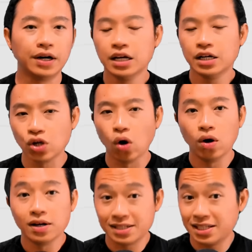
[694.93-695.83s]
right?
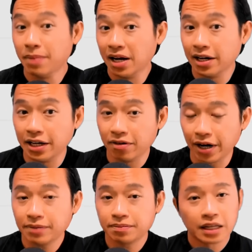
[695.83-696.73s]
So
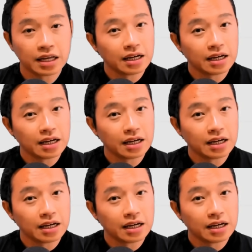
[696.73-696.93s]
similarly, right,